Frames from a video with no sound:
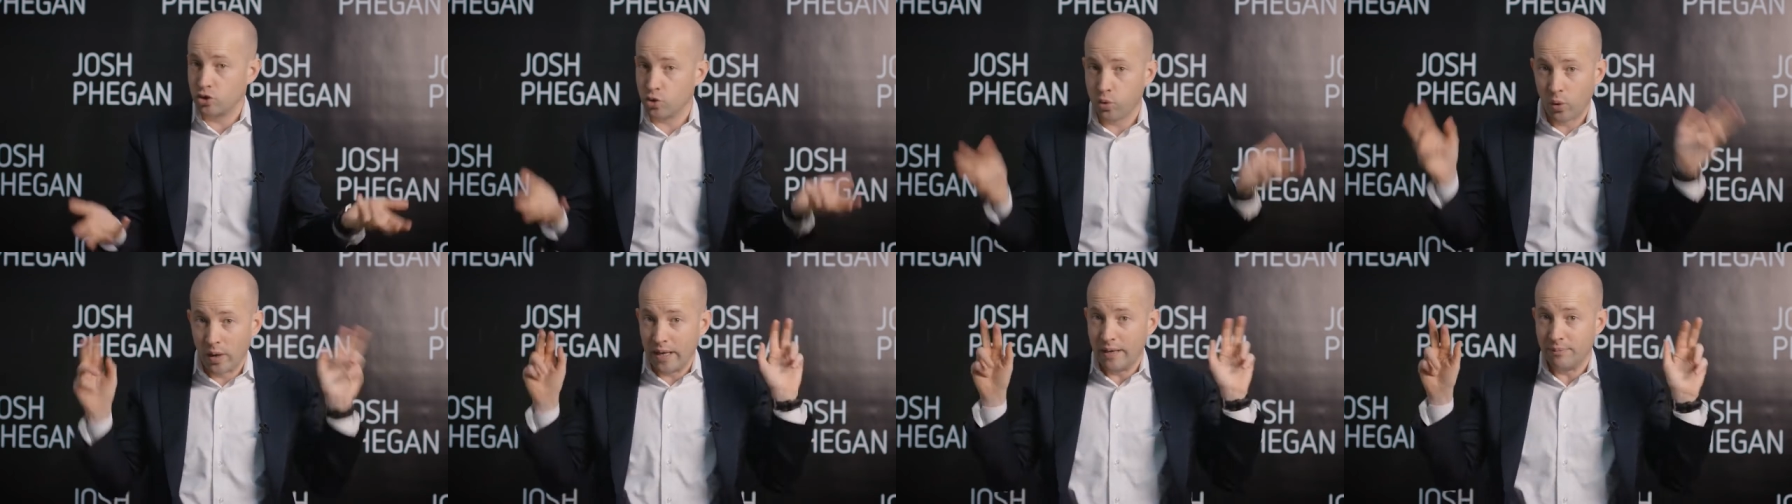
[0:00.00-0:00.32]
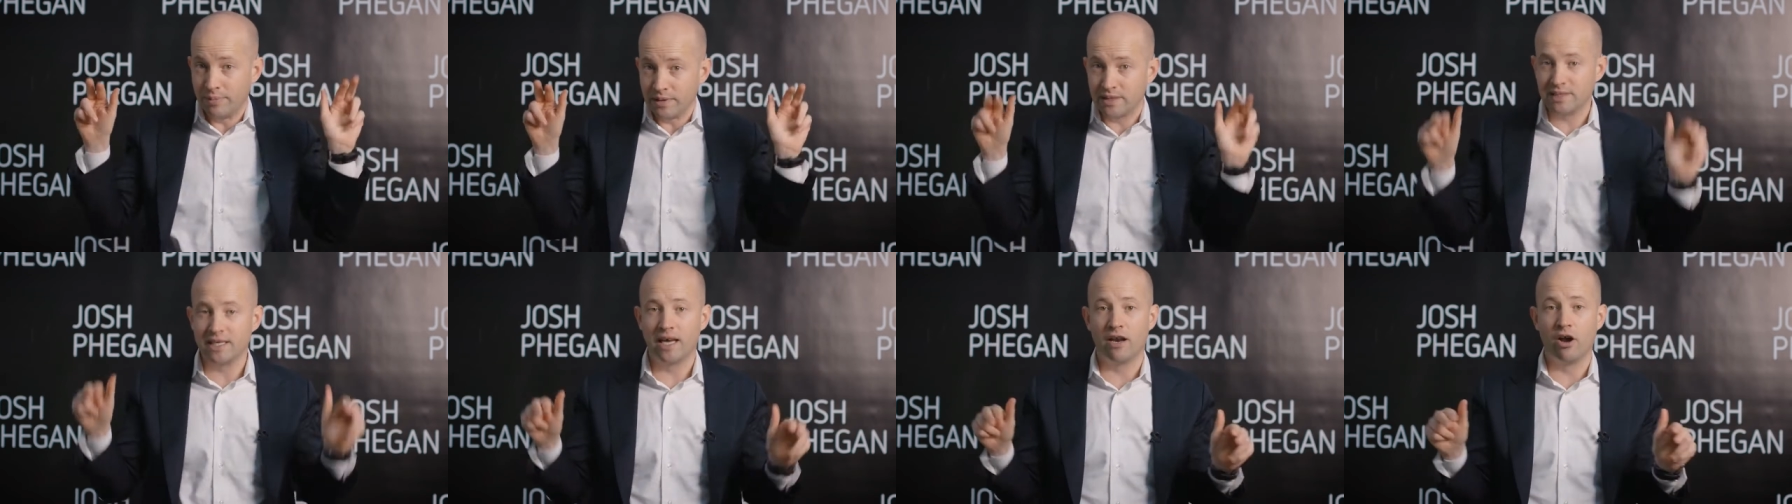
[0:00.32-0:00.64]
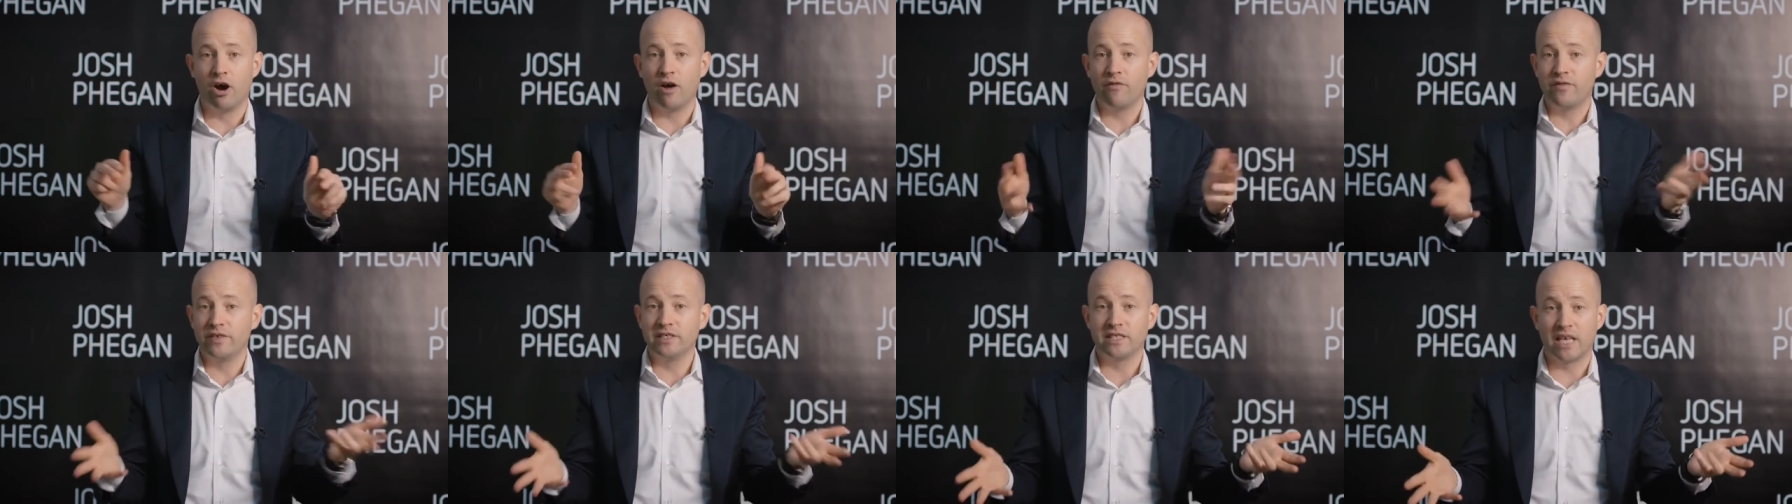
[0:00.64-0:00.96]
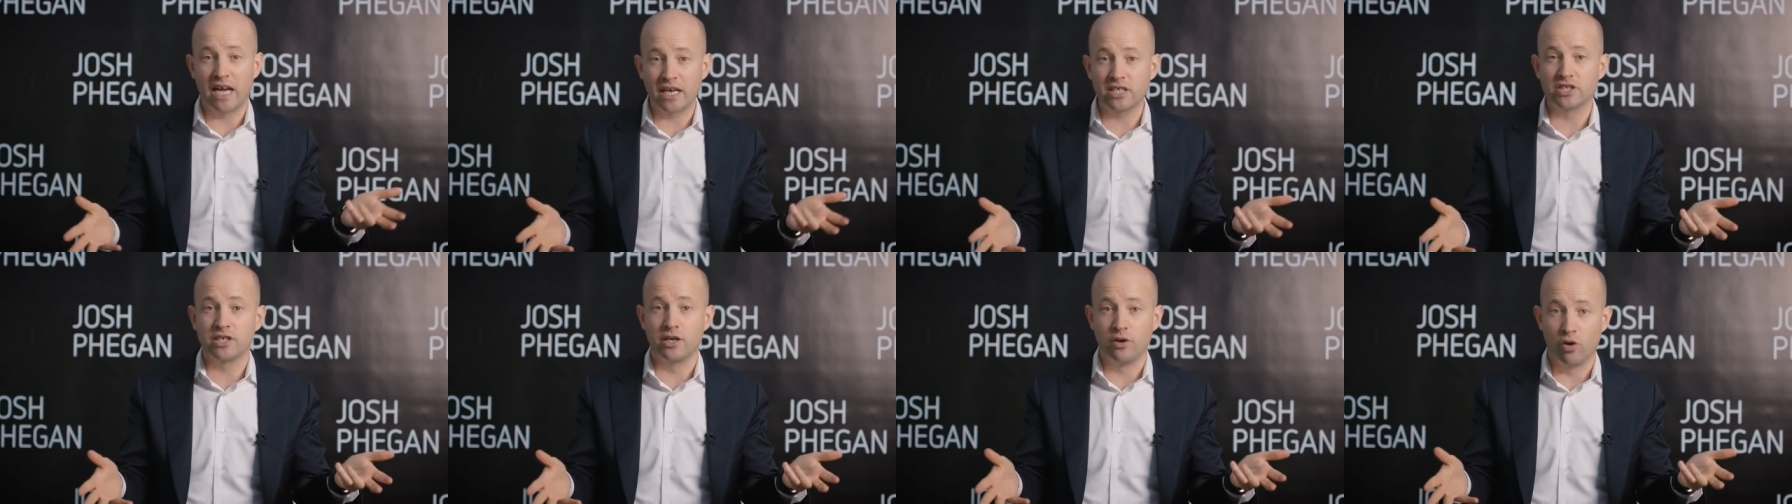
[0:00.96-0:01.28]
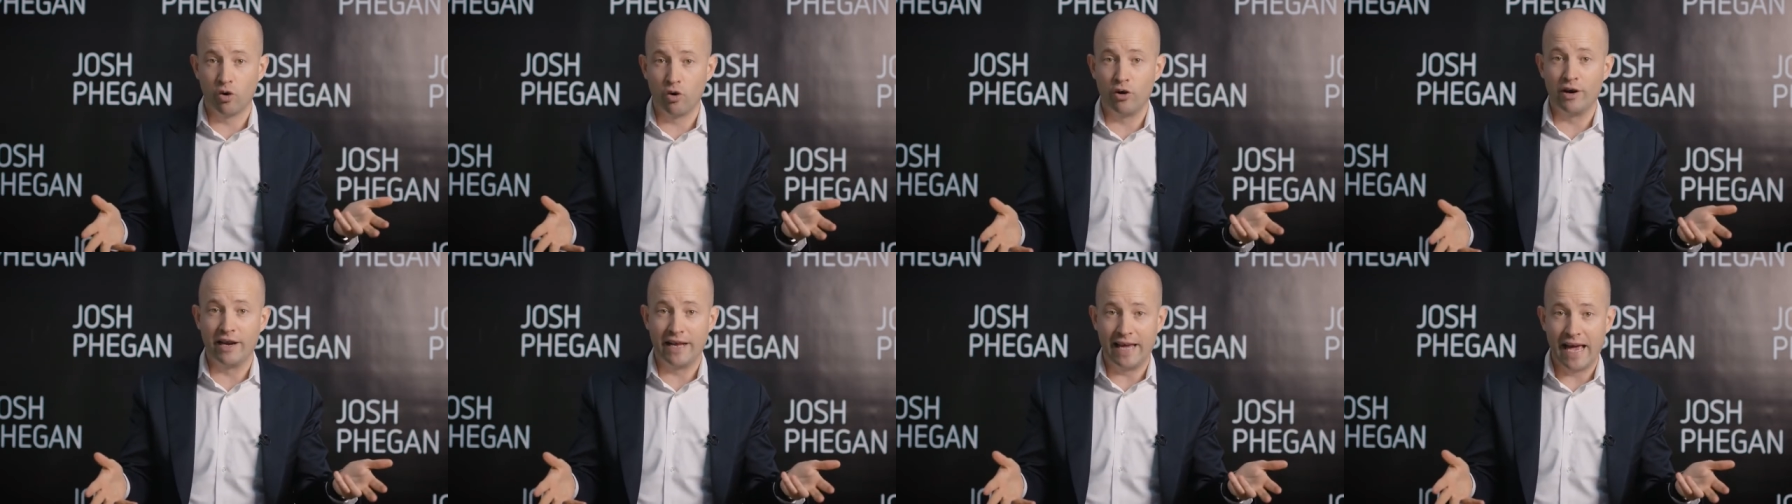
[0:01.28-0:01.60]
20% off has actually
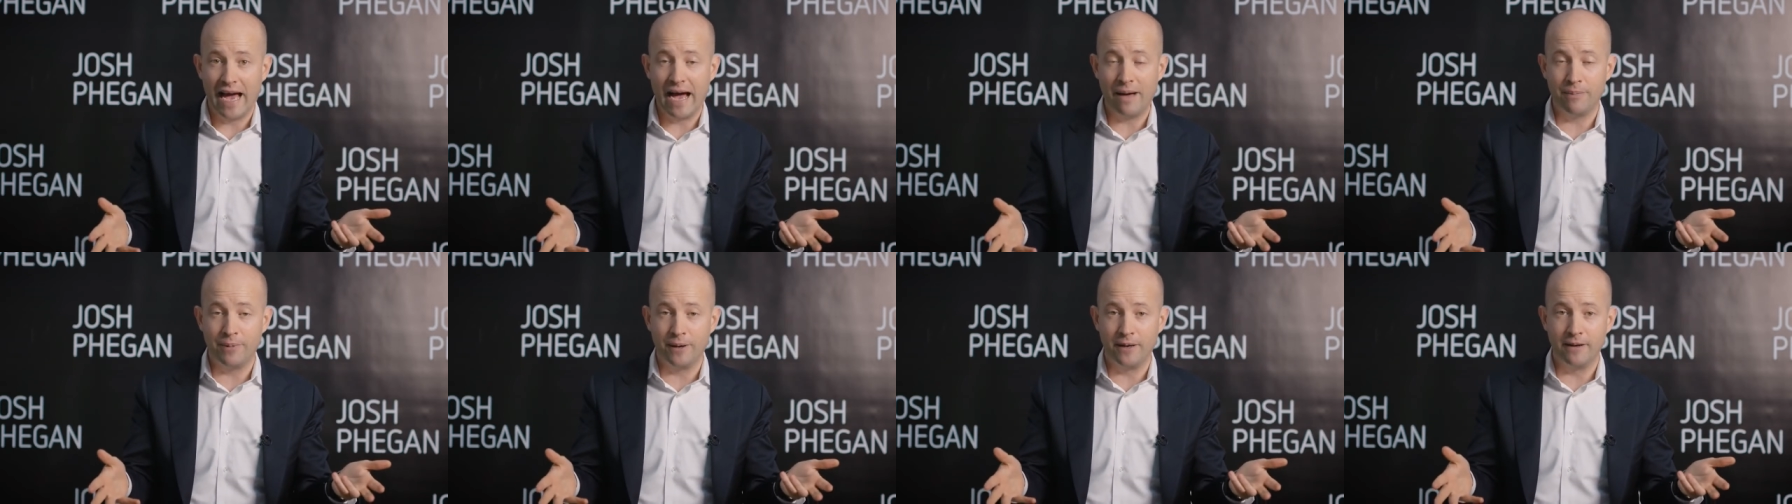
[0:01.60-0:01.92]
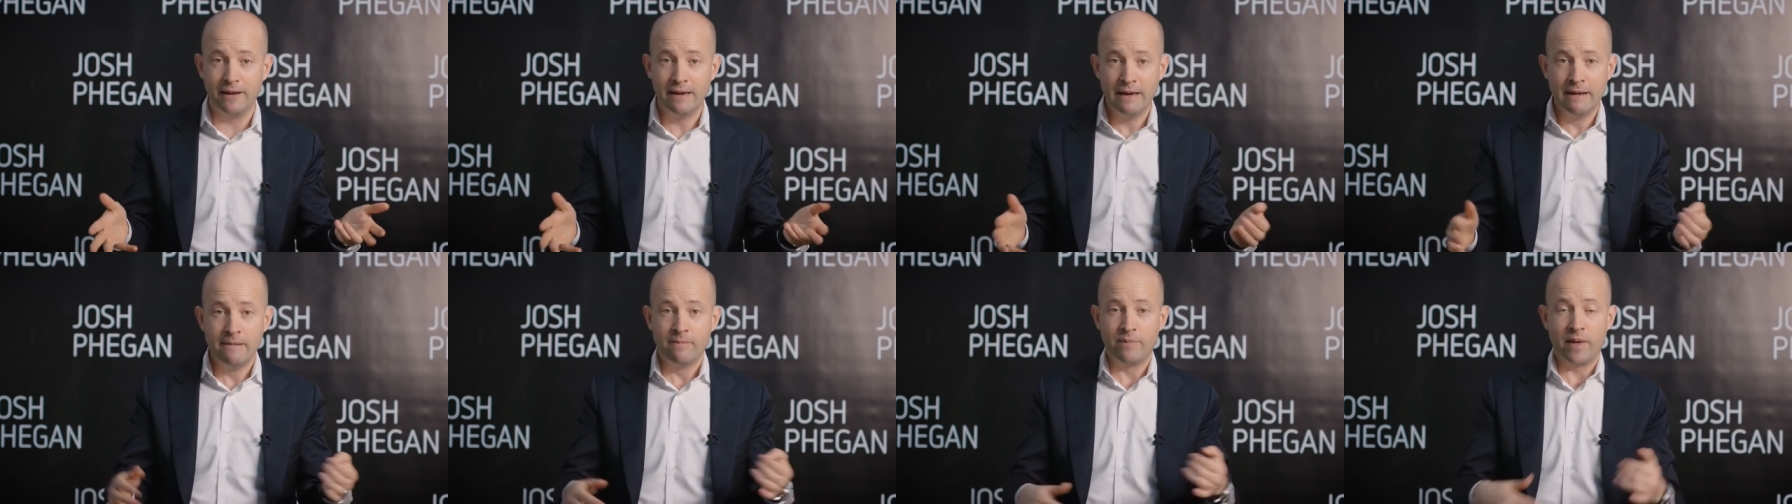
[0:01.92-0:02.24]
already happened?